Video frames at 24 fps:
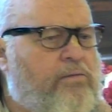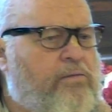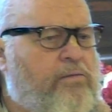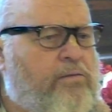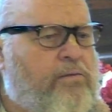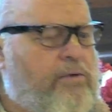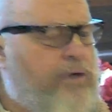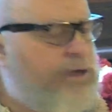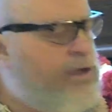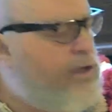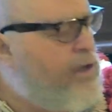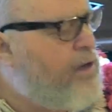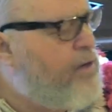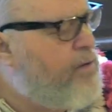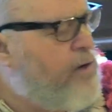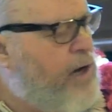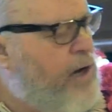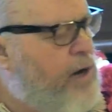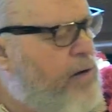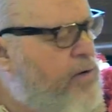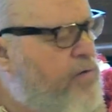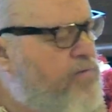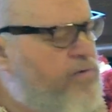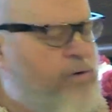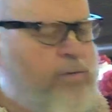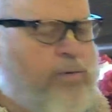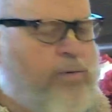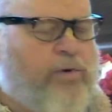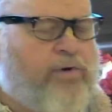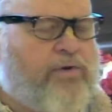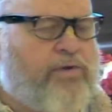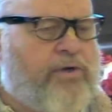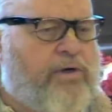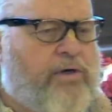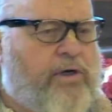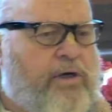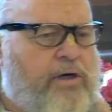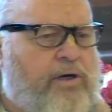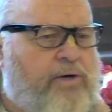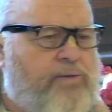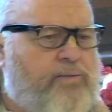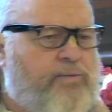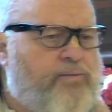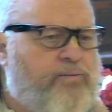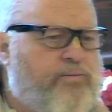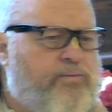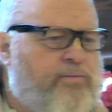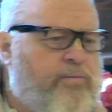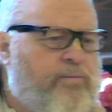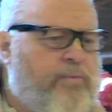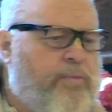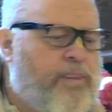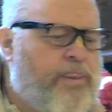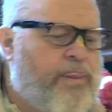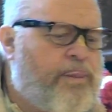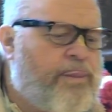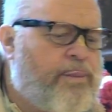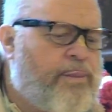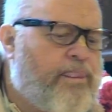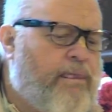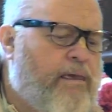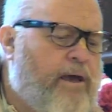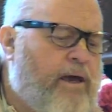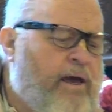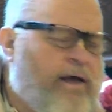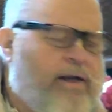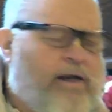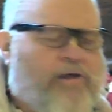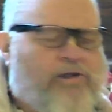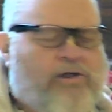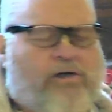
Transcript: in however we're thinking. And as a